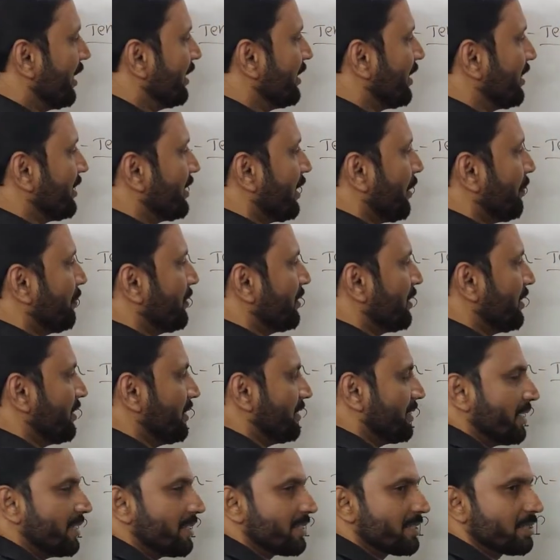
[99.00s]
In the subsidiary
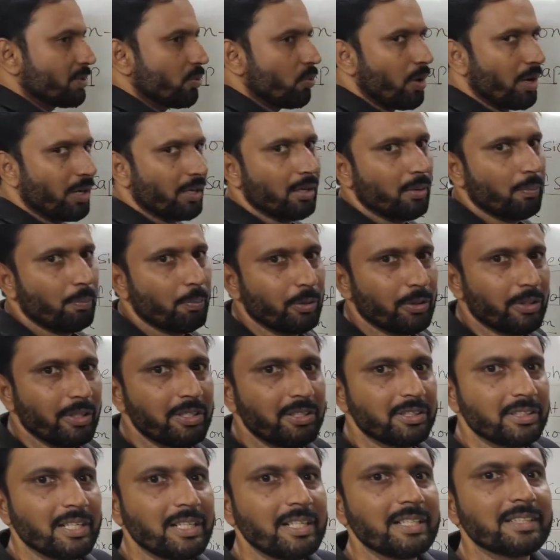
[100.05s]
cells, the water
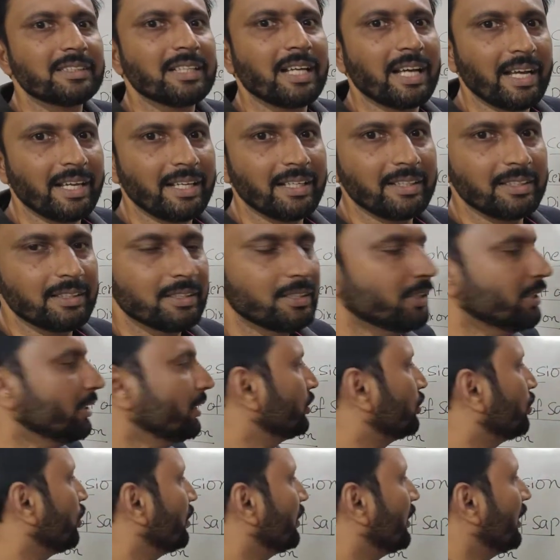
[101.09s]
potential is high.
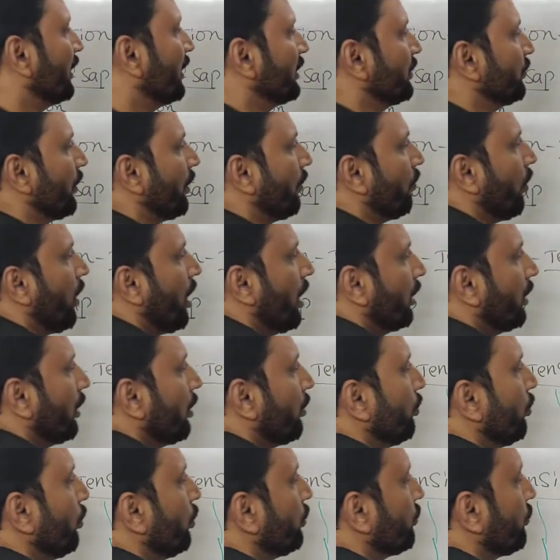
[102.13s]
So that is why
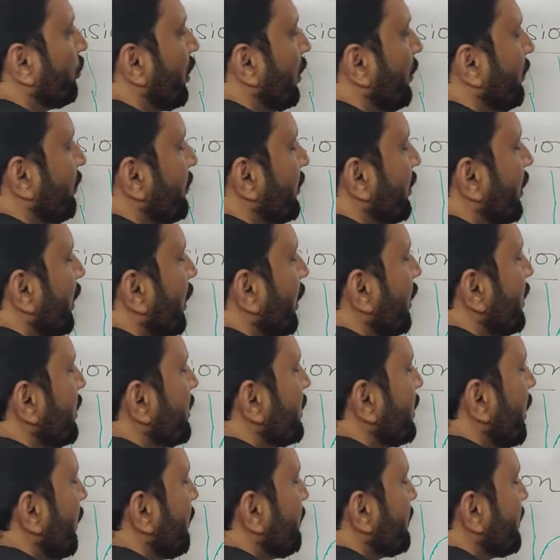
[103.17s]
water moves from
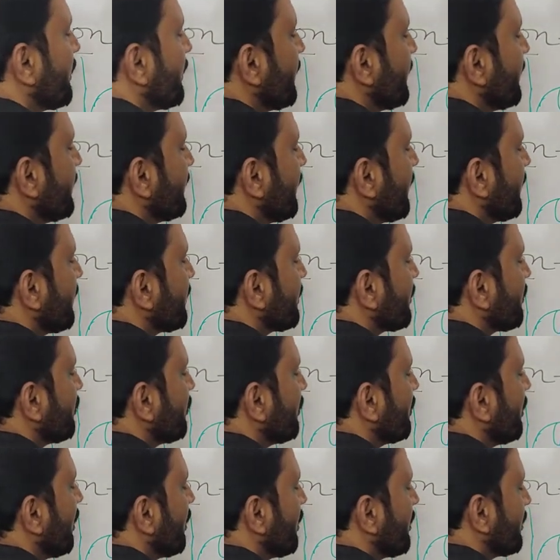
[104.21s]
subsidiary cells
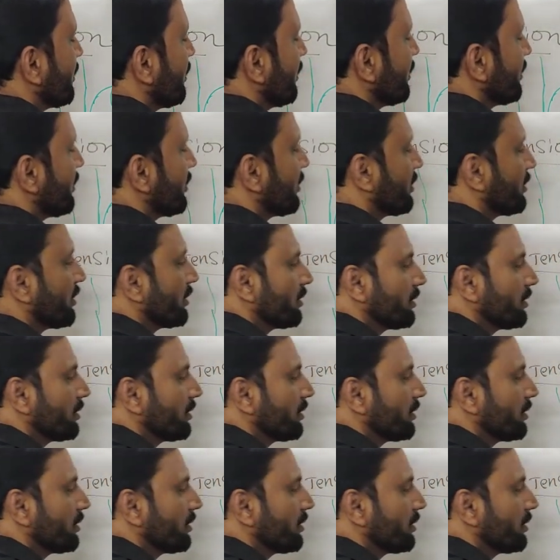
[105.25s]
to guard cells.